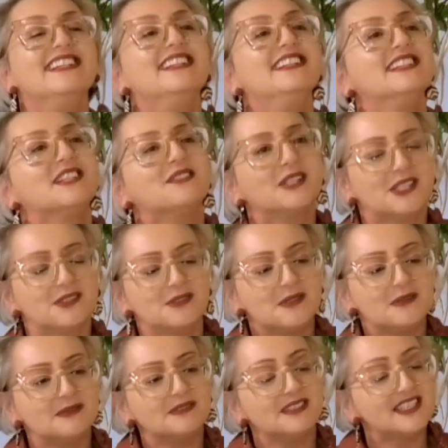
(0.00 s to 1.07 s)
So we grew
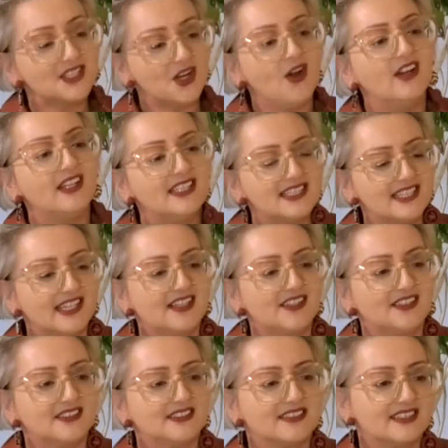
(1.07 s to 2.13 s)
up in this tiny
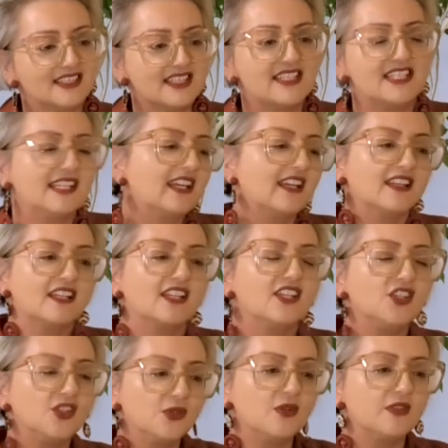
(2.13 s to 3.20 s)
town together,
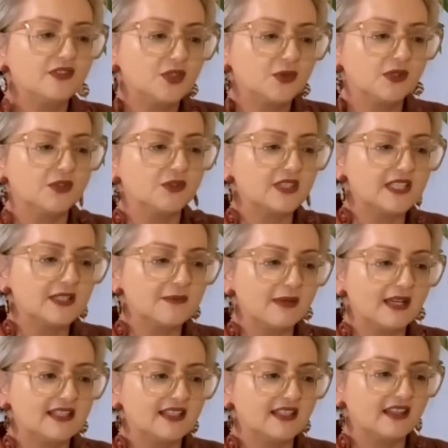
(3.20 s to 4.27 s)
you off doing all these
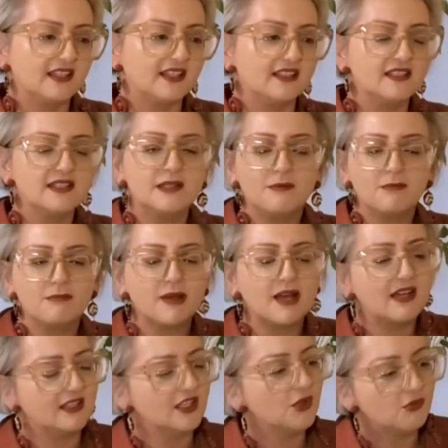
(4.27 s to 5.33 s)
amazing things,
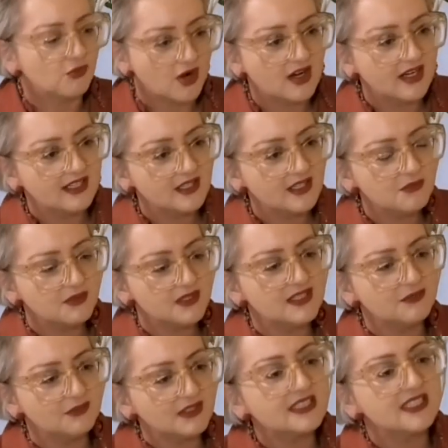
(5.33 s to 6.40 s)
but you're right, it
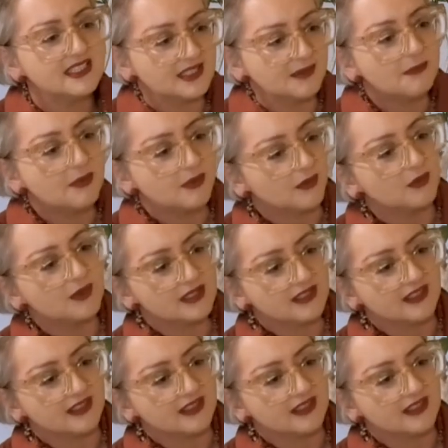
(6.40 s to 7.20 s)
was really simple, wasn't